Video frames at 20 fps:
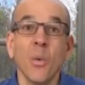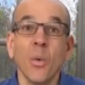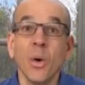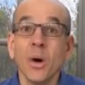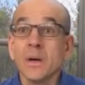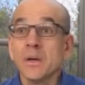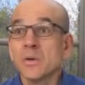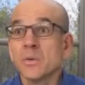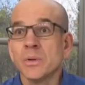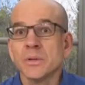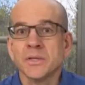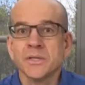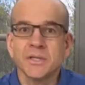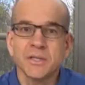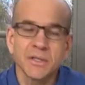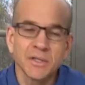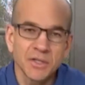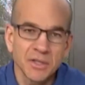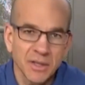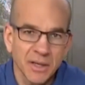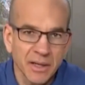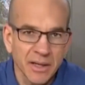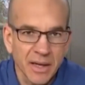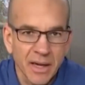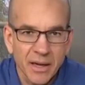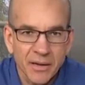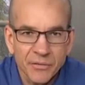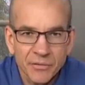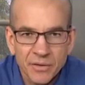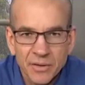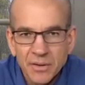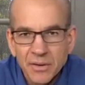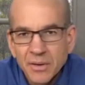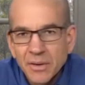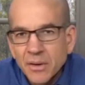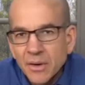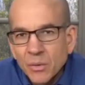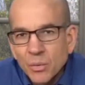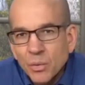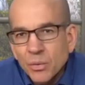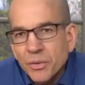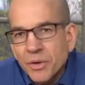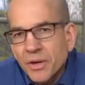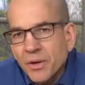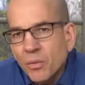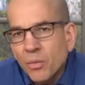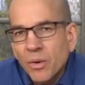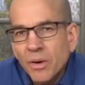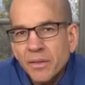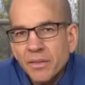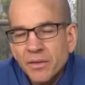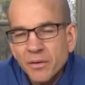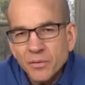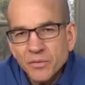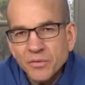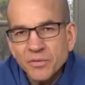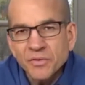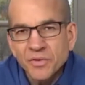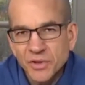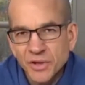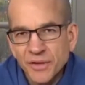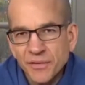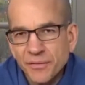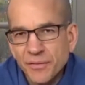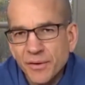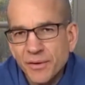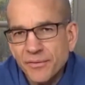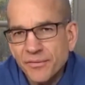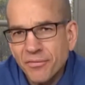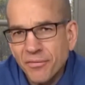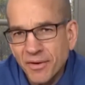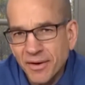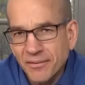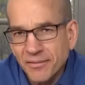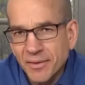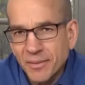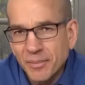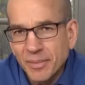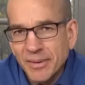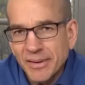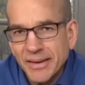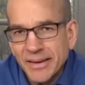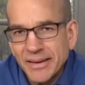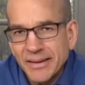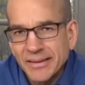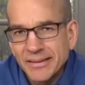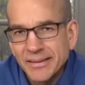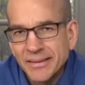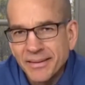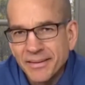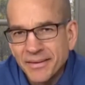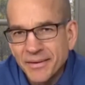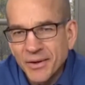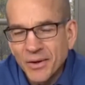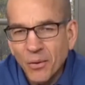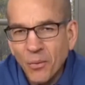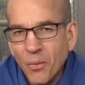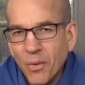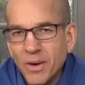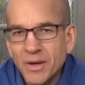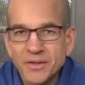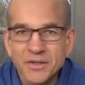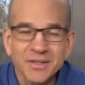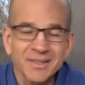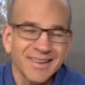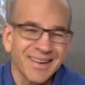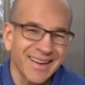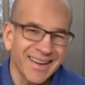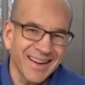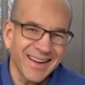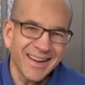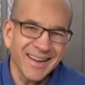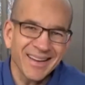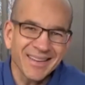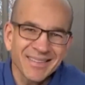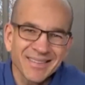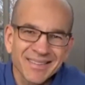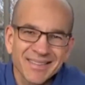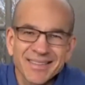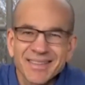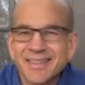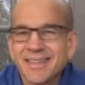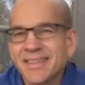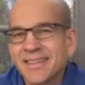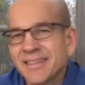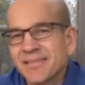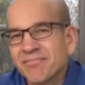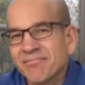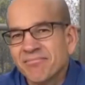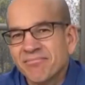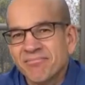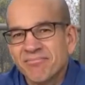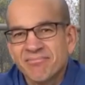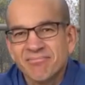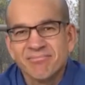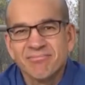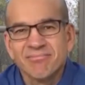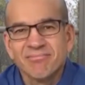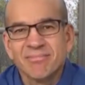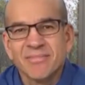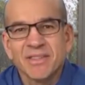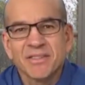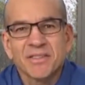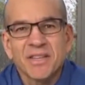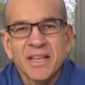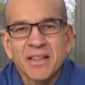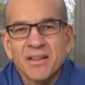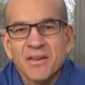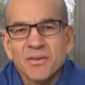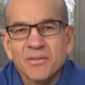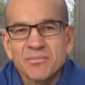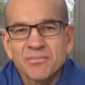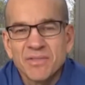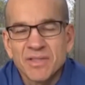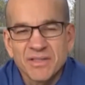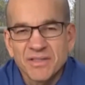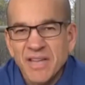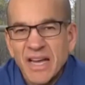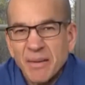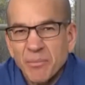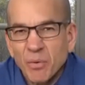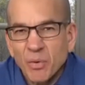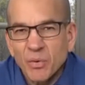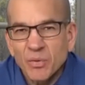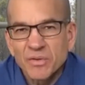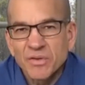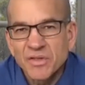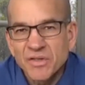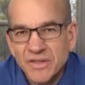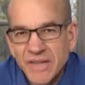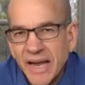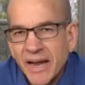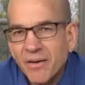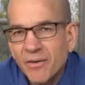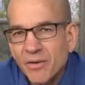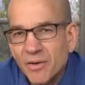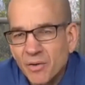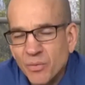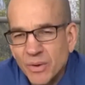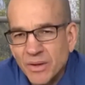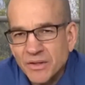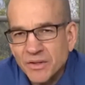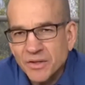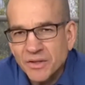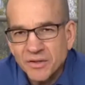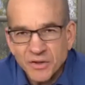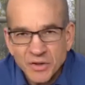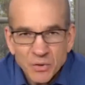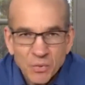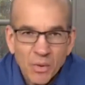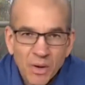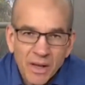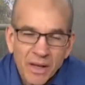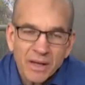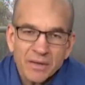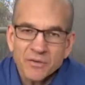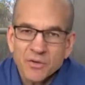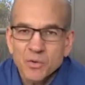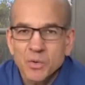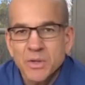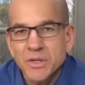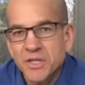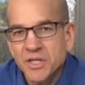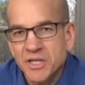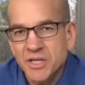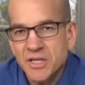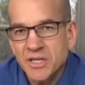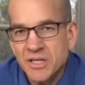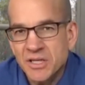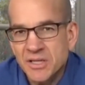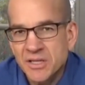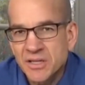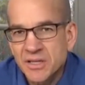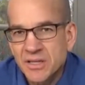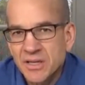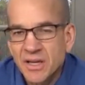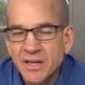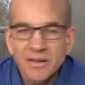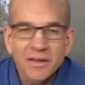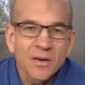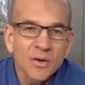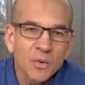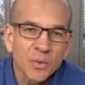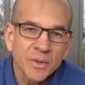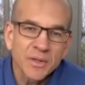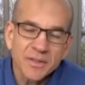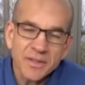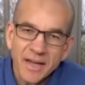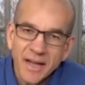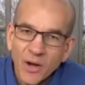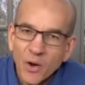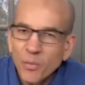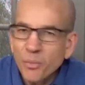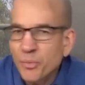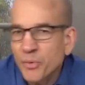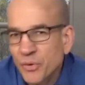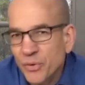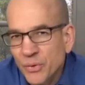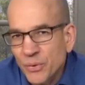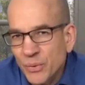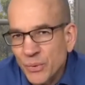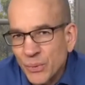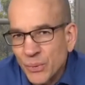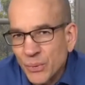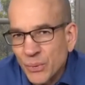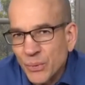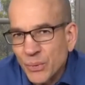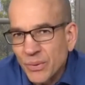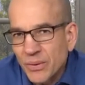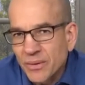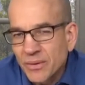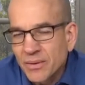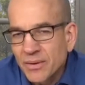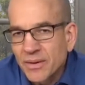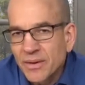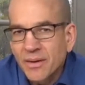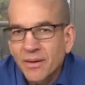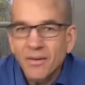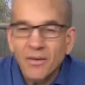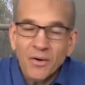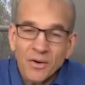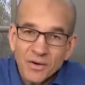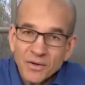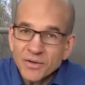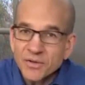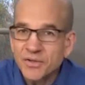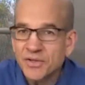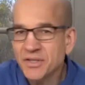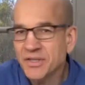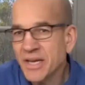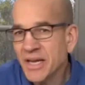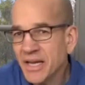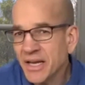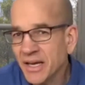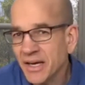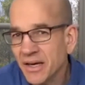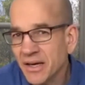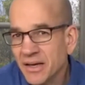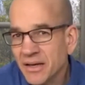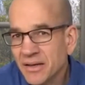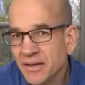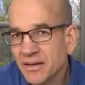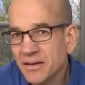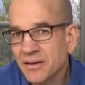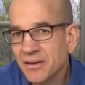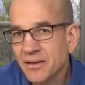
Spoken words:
what questions should I ask? Well, you know what? Those are different for everybody. You don't want to just ask they're the same old standard questions. You want to ask questions that are going to help you understand